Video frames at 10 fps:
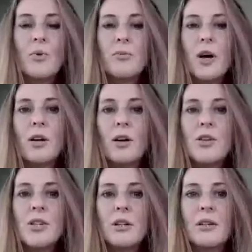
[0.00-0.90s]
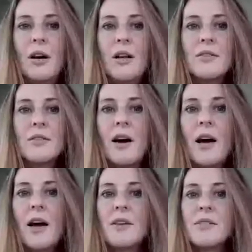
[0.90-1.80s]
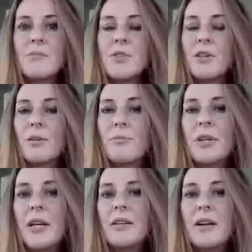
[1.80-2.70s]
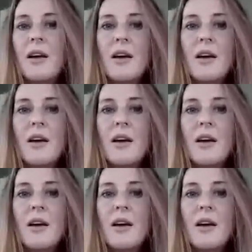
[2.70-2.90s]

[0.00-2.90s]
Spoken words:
coaching clients, I ask them to complete